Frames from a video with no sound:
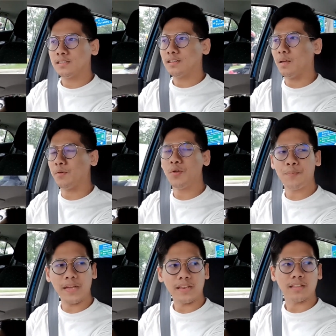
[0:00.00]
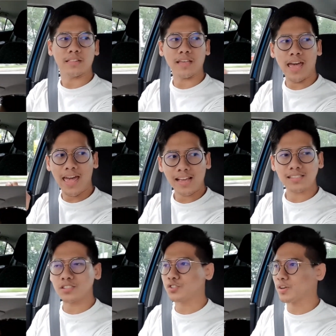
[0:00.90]
Let me repeat, the
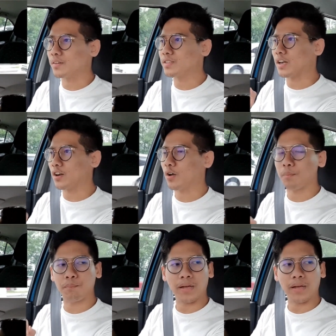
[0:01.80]
X drives a lot